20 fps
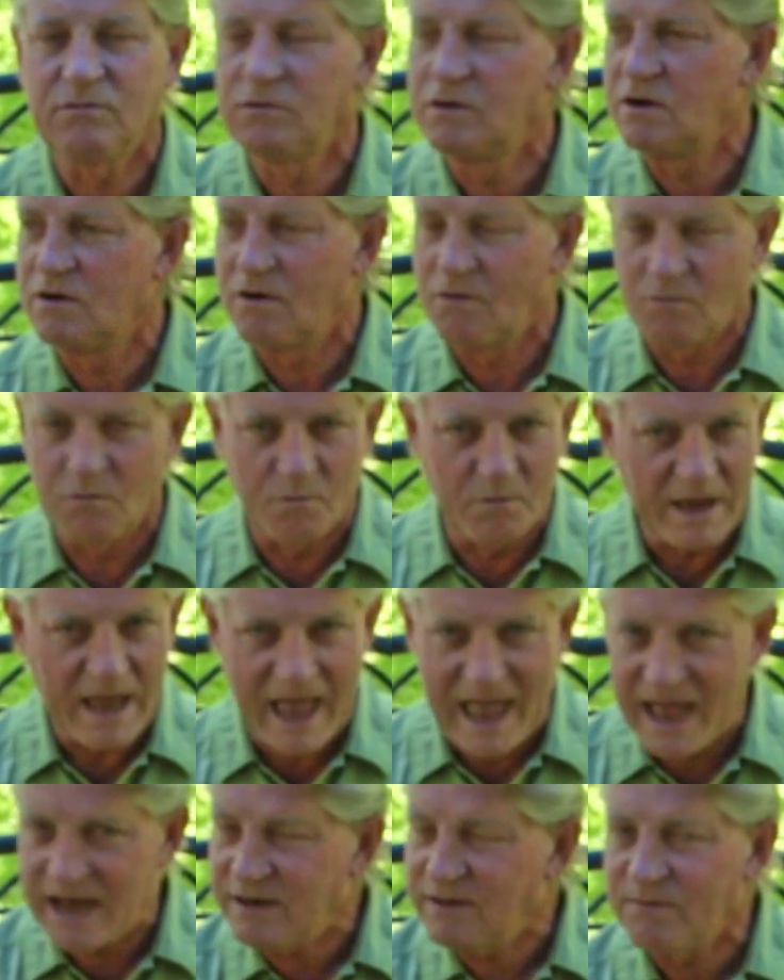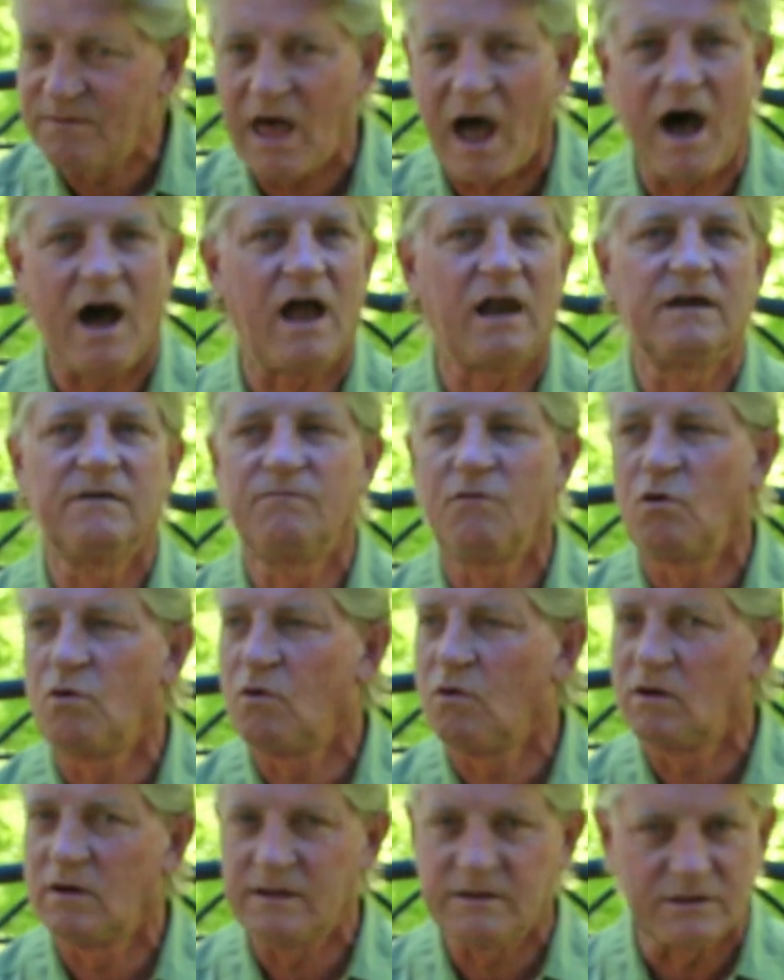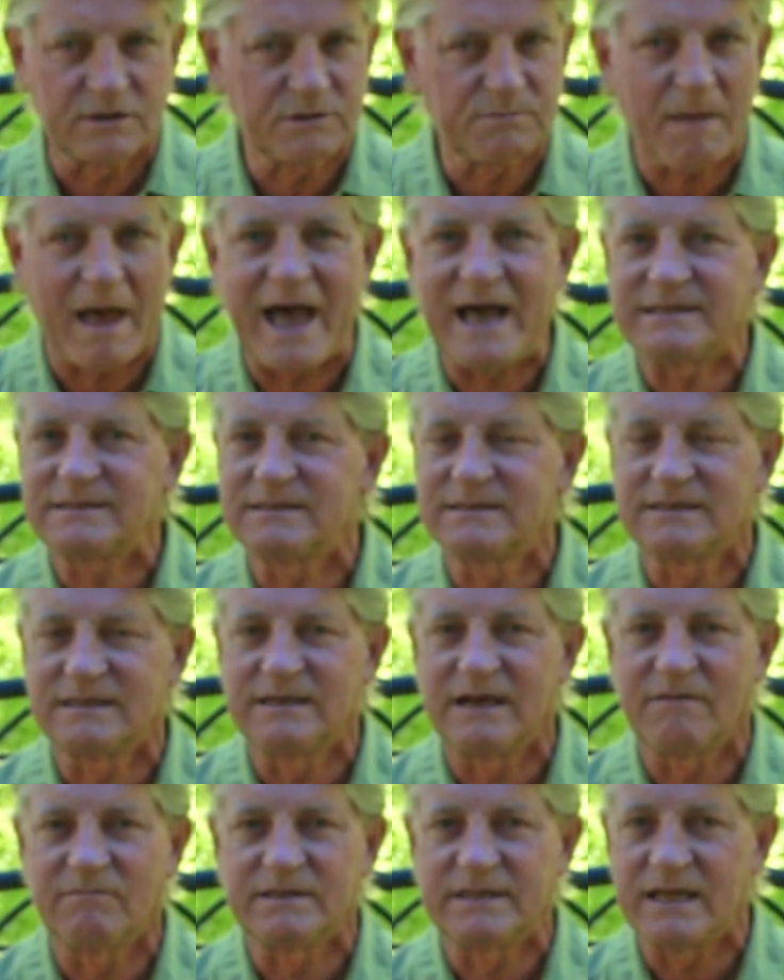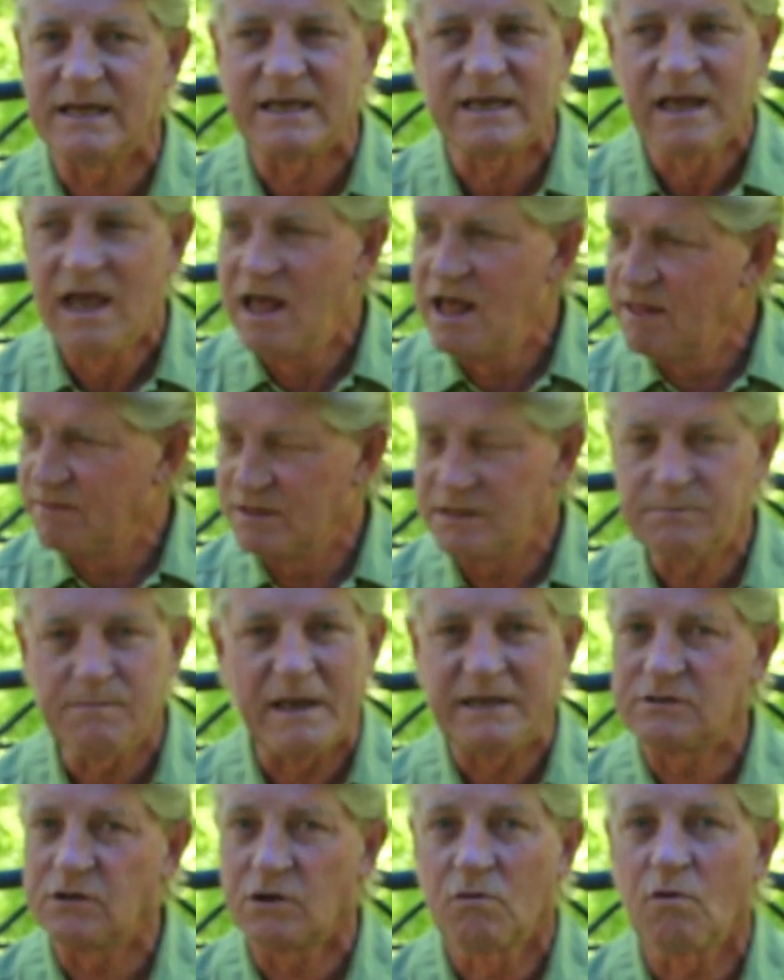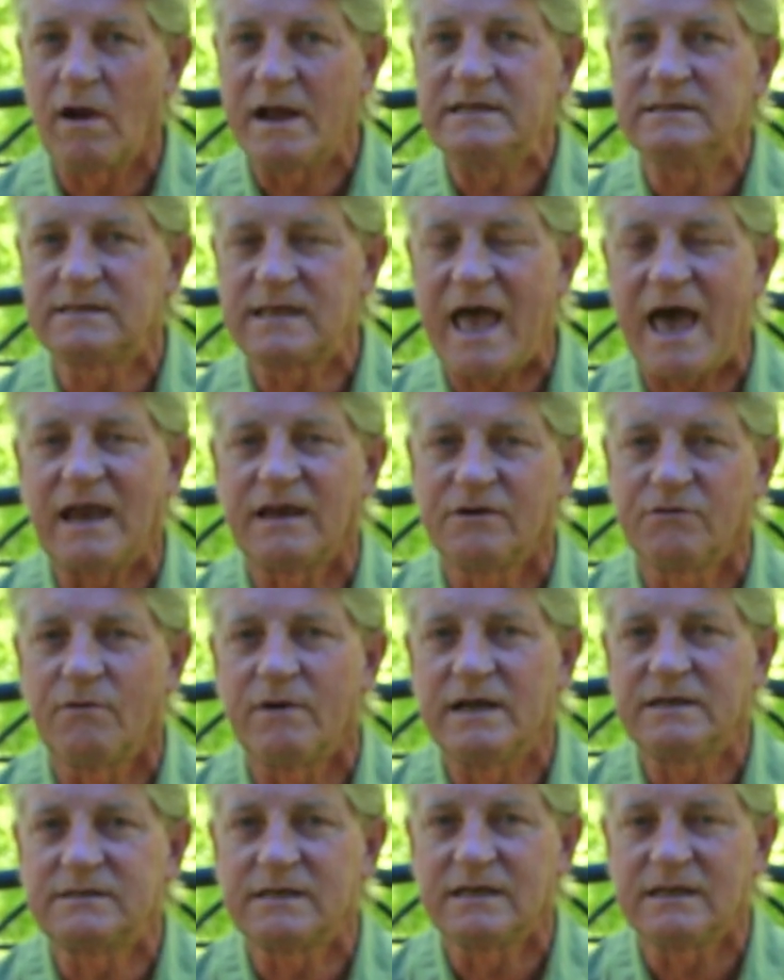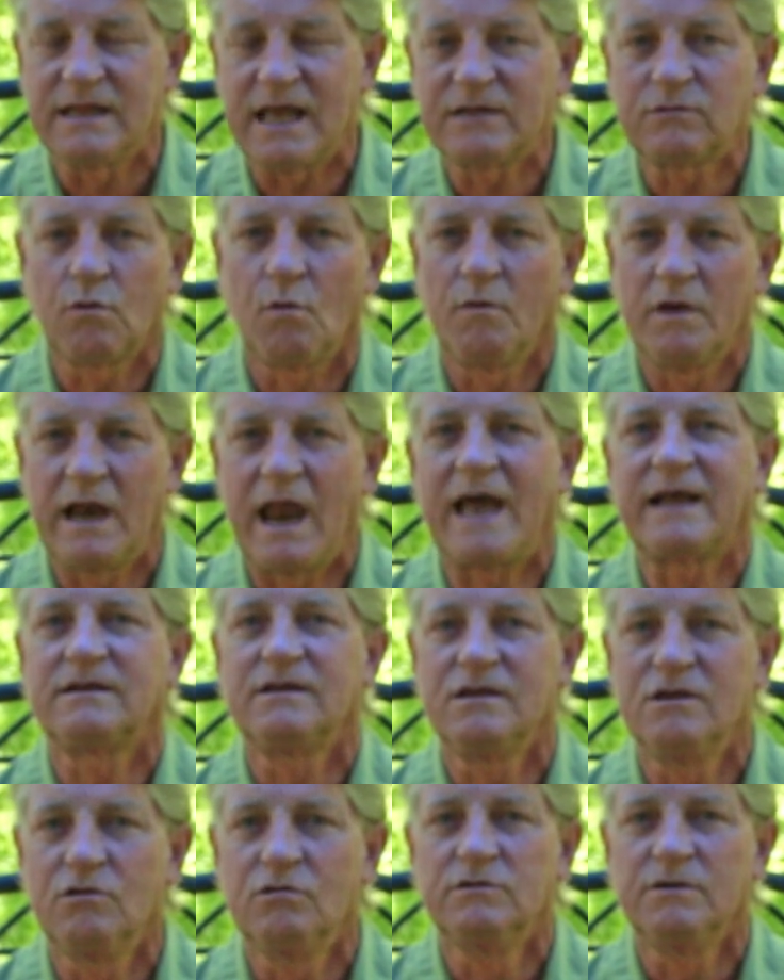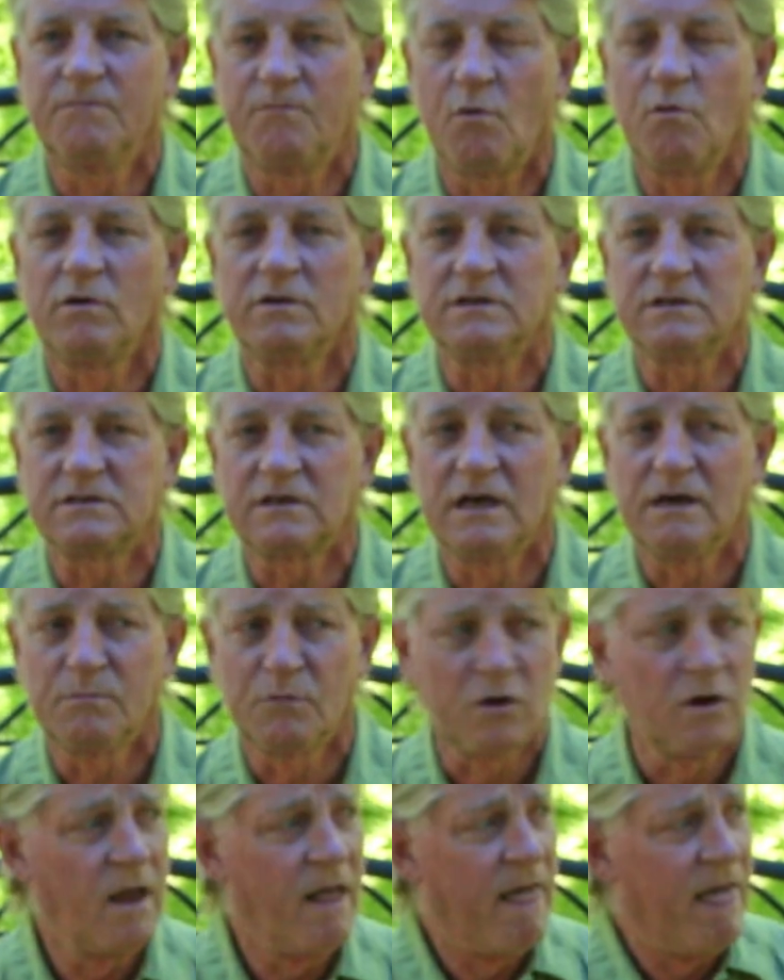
When we add in the olive oil and the spices and everything, this makes a great salad dressing, and that's what we like to use it for in the summer.